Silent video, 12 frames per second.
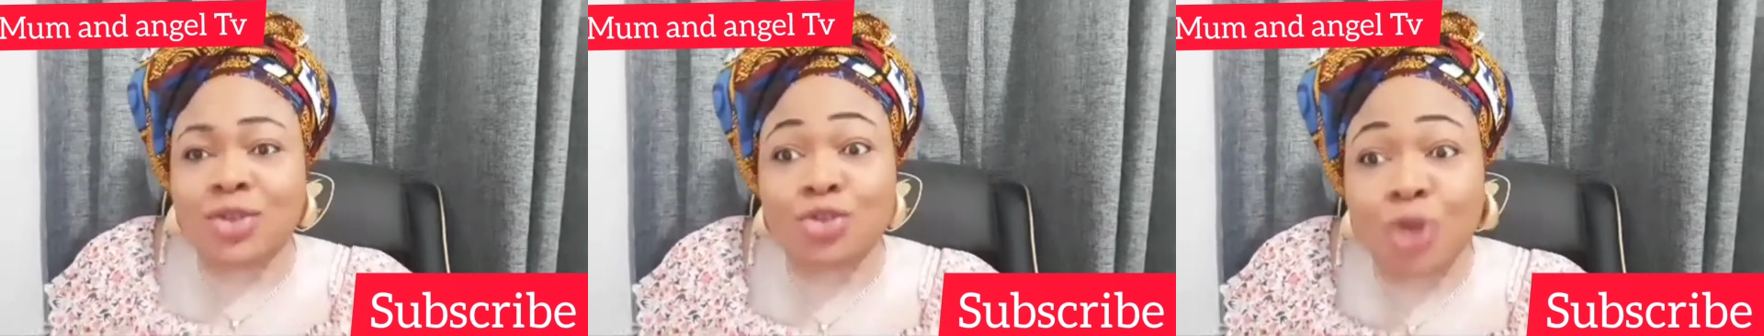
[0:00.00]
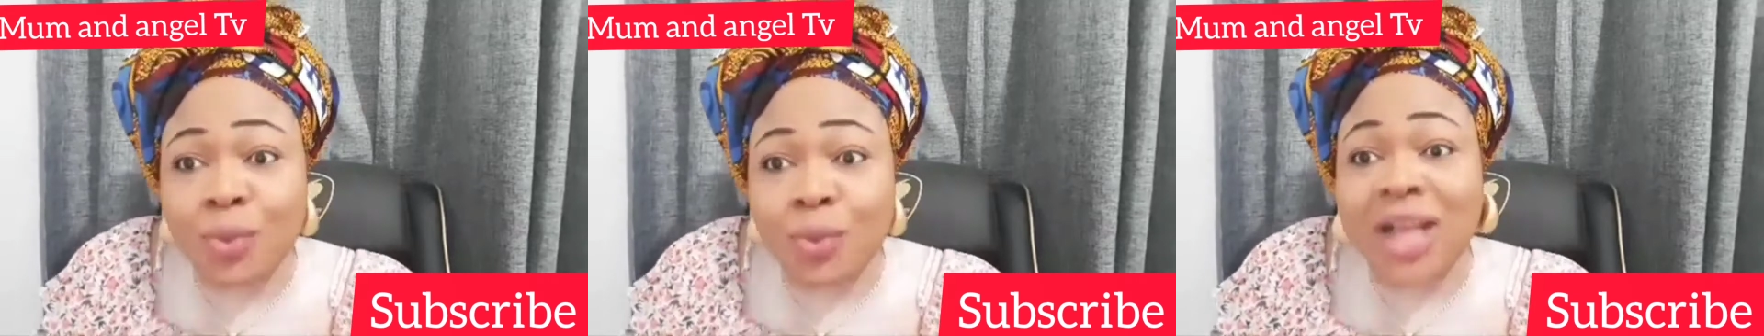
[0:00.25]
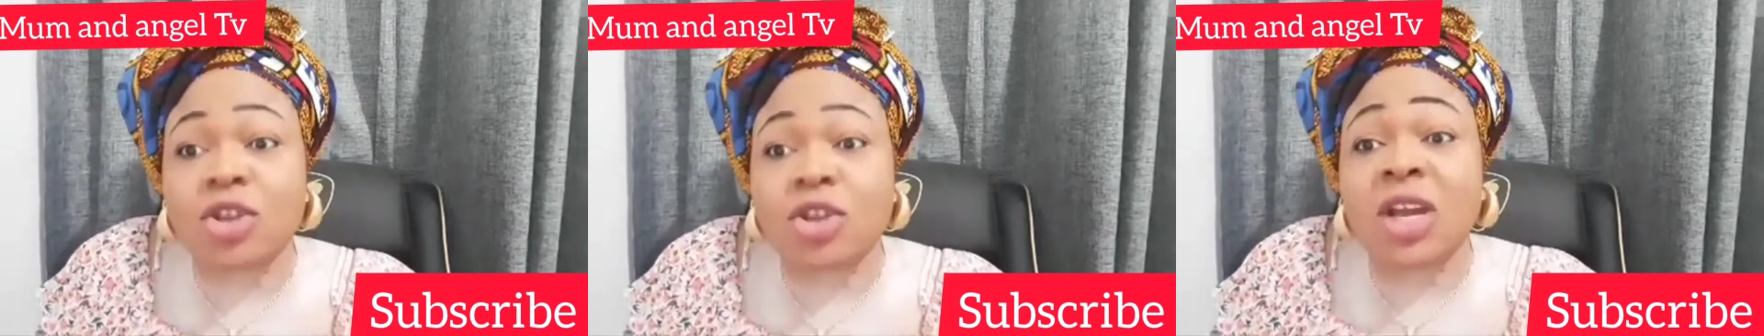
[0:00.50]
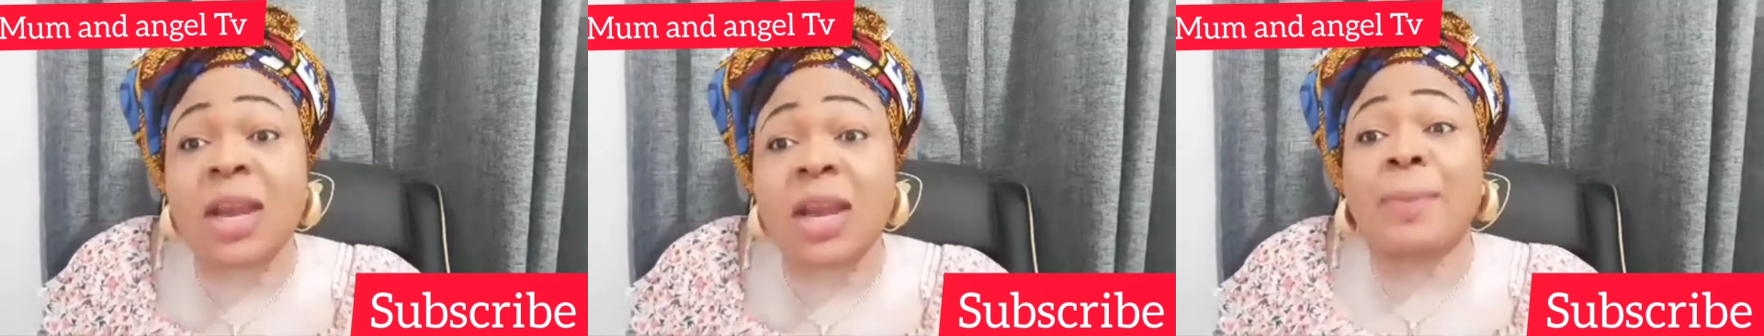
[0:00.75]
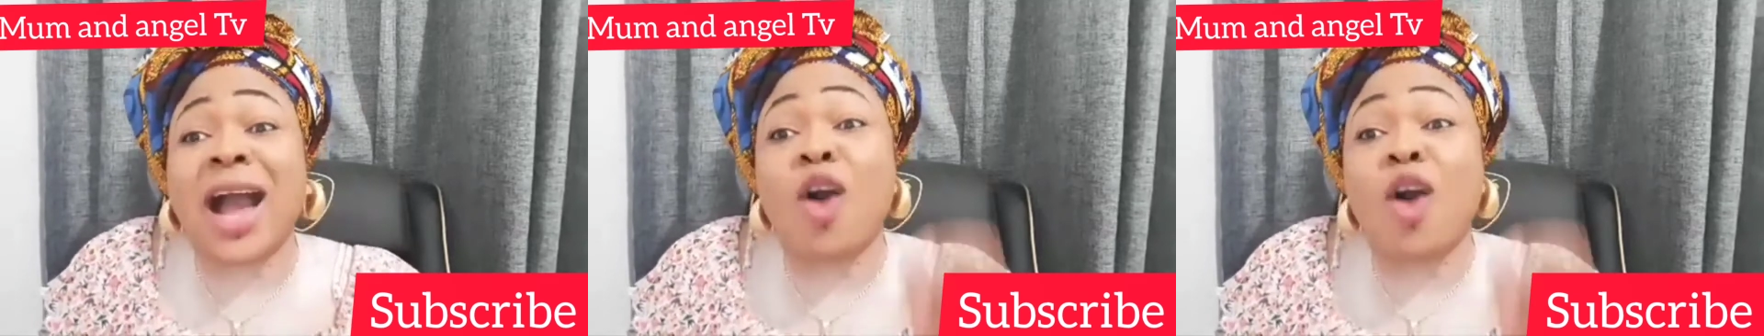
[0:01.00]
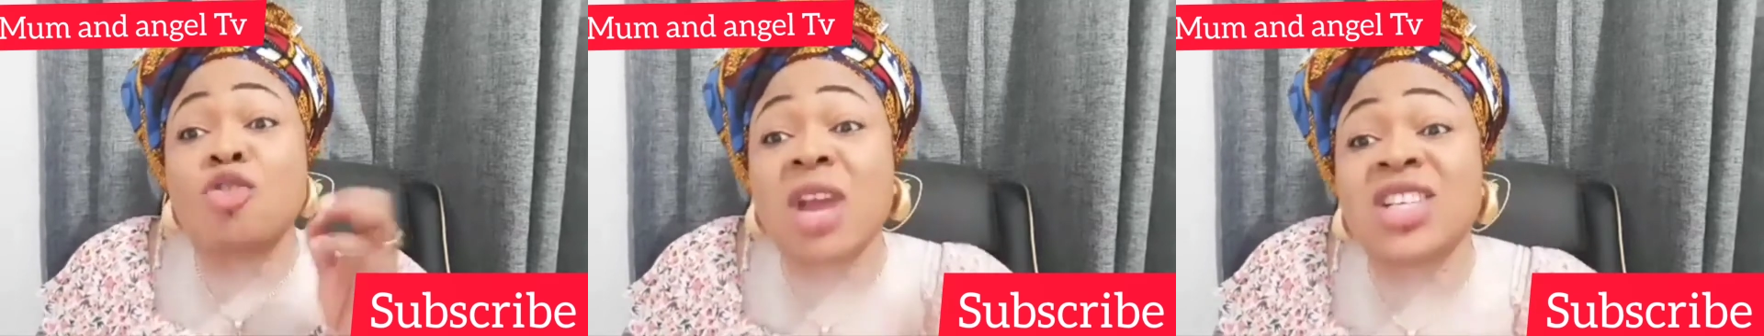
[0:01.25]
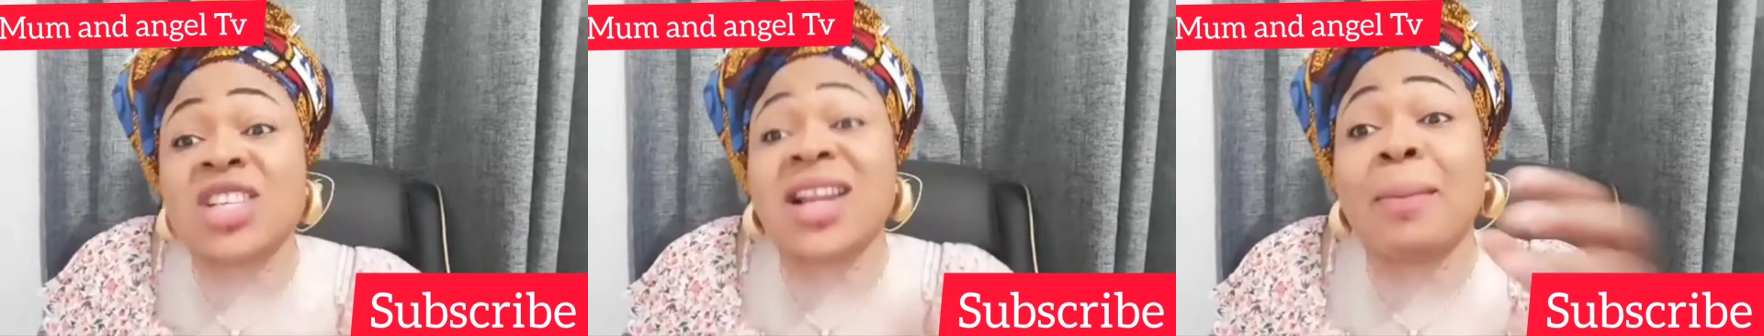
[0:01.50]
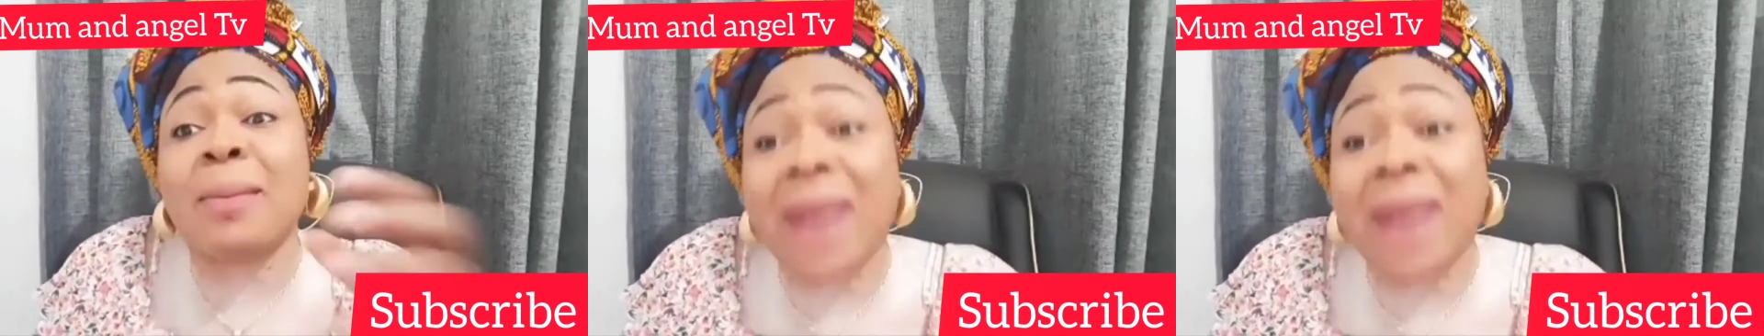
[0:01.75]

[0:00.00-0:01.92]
No, we are talking about original